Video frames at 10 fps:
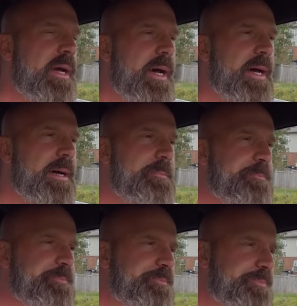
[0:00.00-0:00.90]

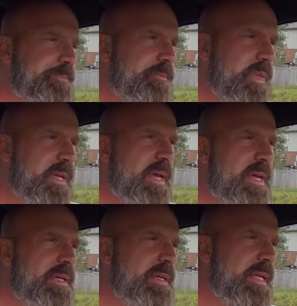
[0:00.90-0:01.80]

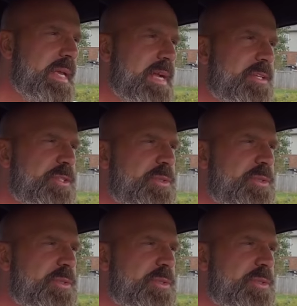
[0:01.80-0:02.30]
And he had to